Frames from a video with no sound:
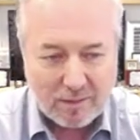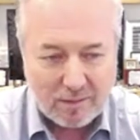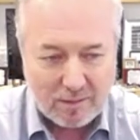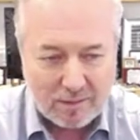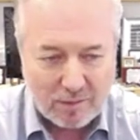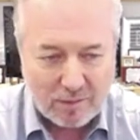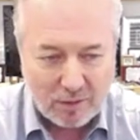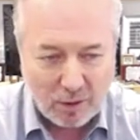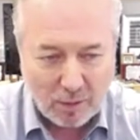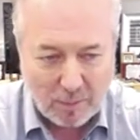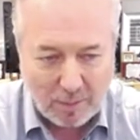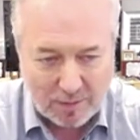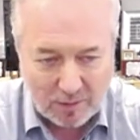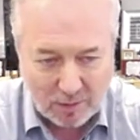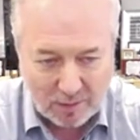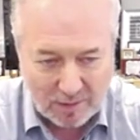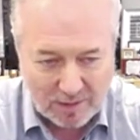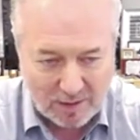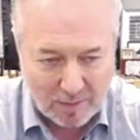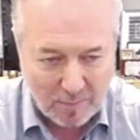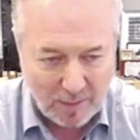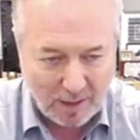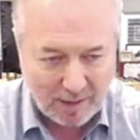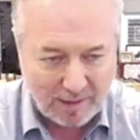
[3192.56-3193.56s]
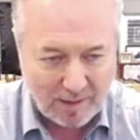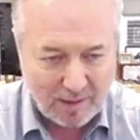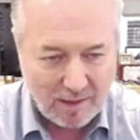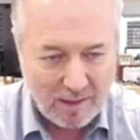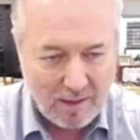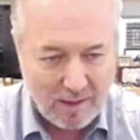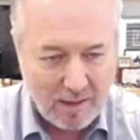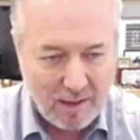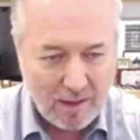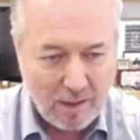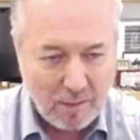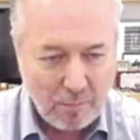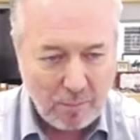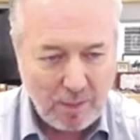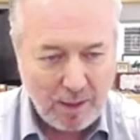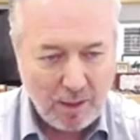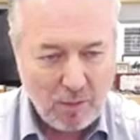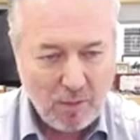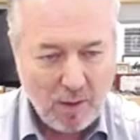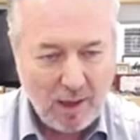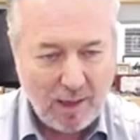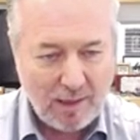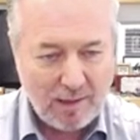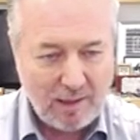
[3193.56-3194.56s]
No abandones a Mike.
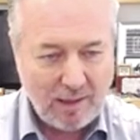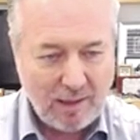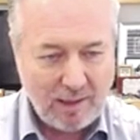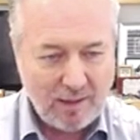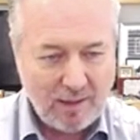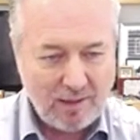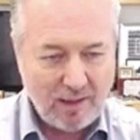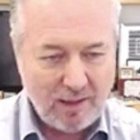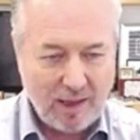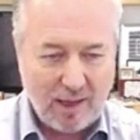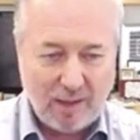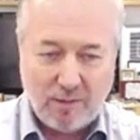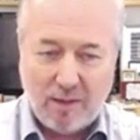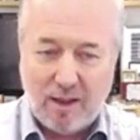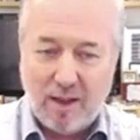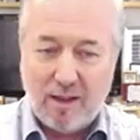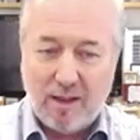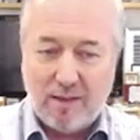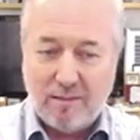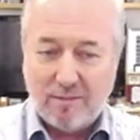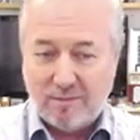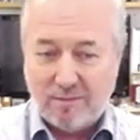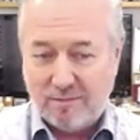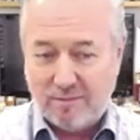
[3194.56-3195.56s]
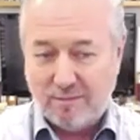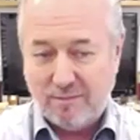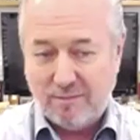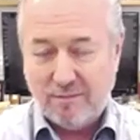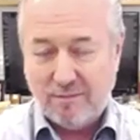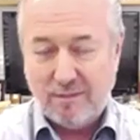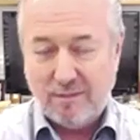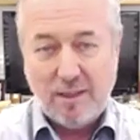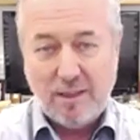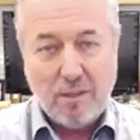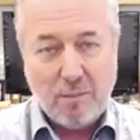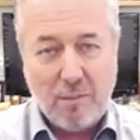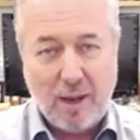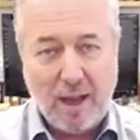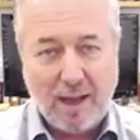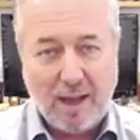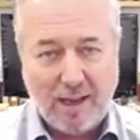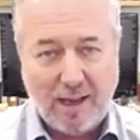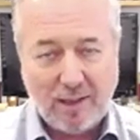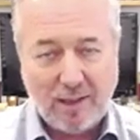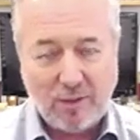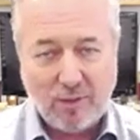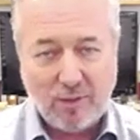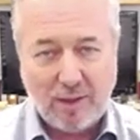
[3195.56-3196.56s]
BYDG. I don't.
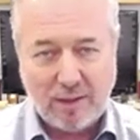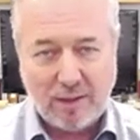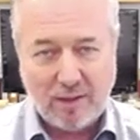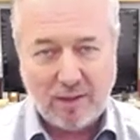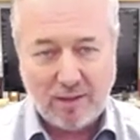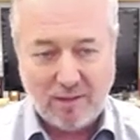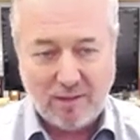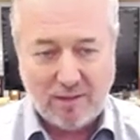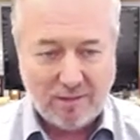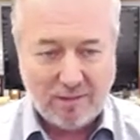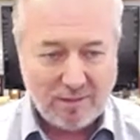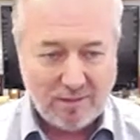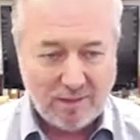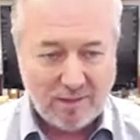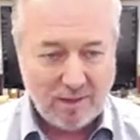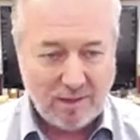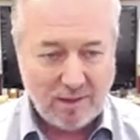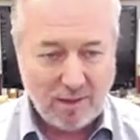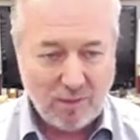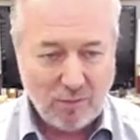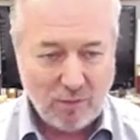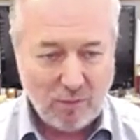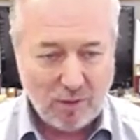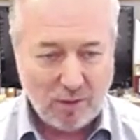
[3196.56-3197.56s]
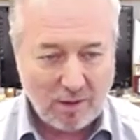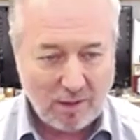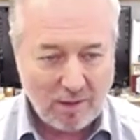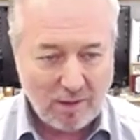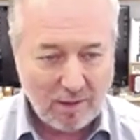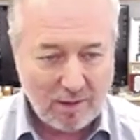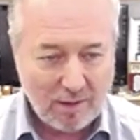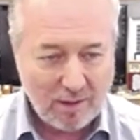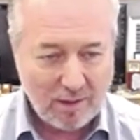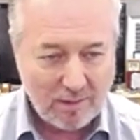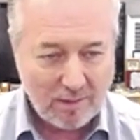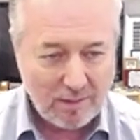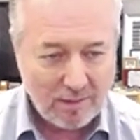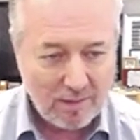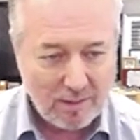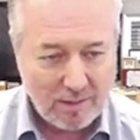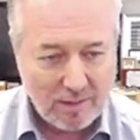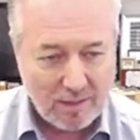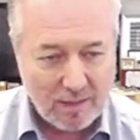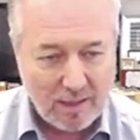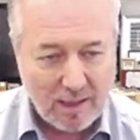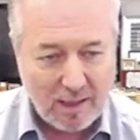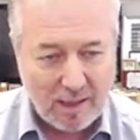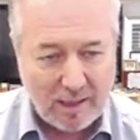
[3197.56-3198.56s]
Mike has written a word.
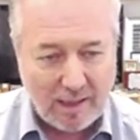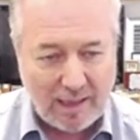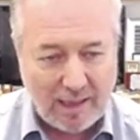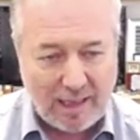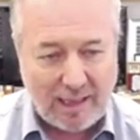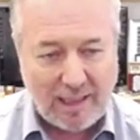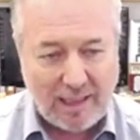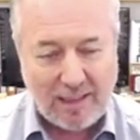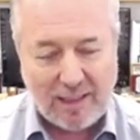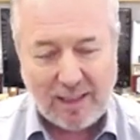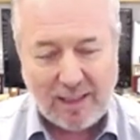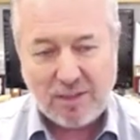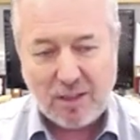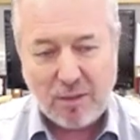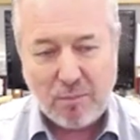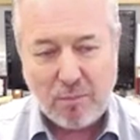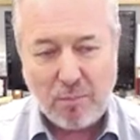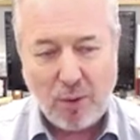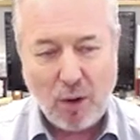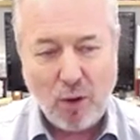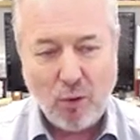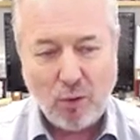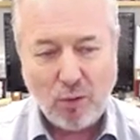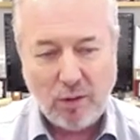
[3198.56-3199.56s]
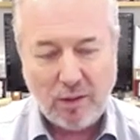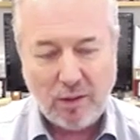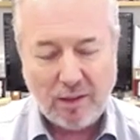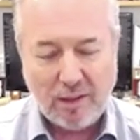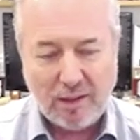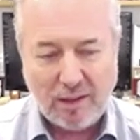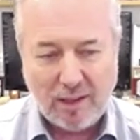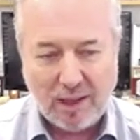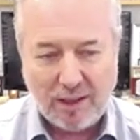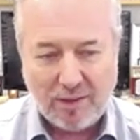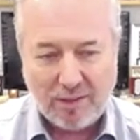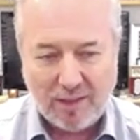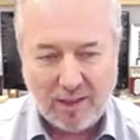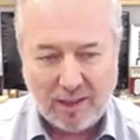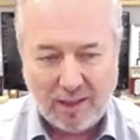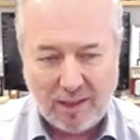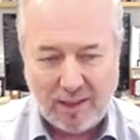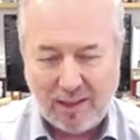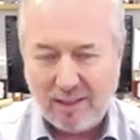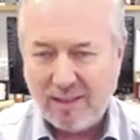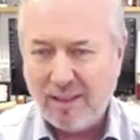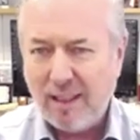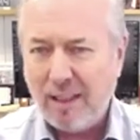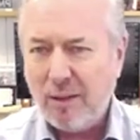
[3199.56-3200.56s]
He lives in Poland, I think.
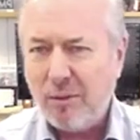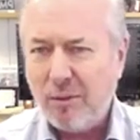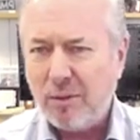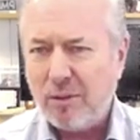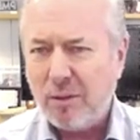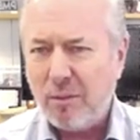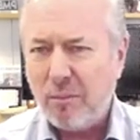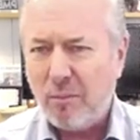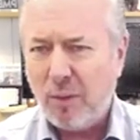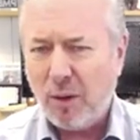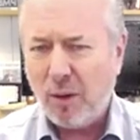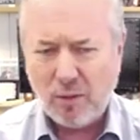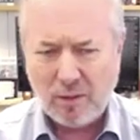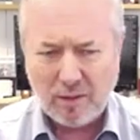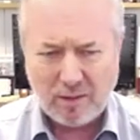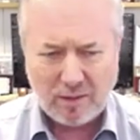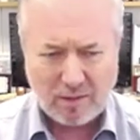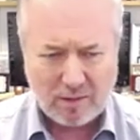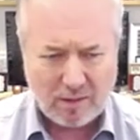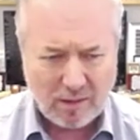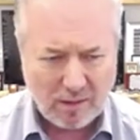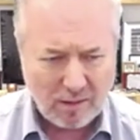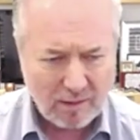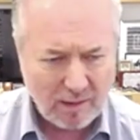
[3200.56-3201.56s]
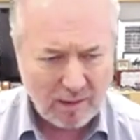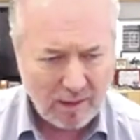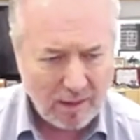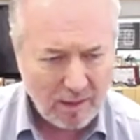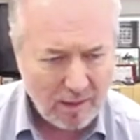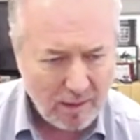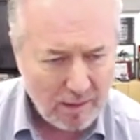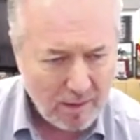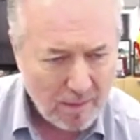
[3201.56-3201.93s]
He said he was in Poland, creo que.